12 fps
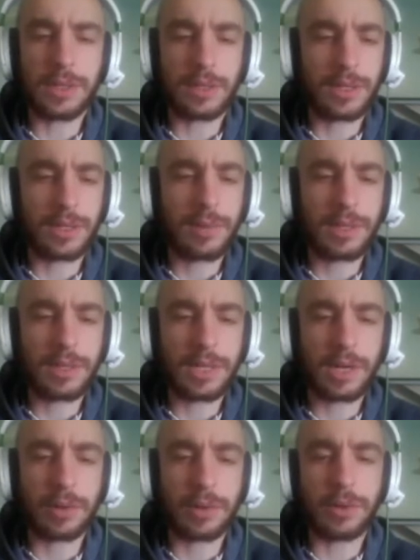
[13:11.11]
As I stepped
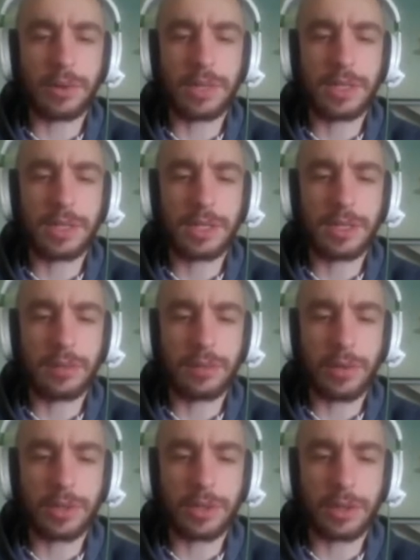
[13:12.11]
outside, I recalled that dusty old
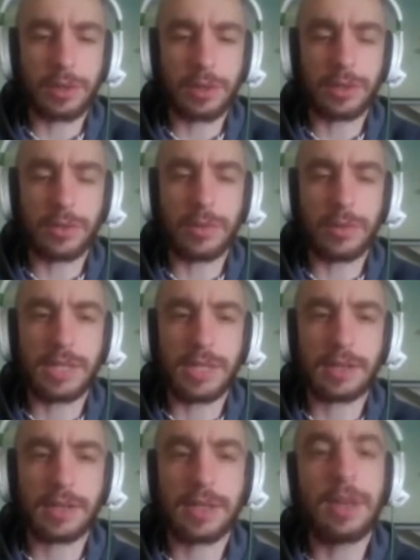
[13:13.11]
box of clothes in Norman's attic.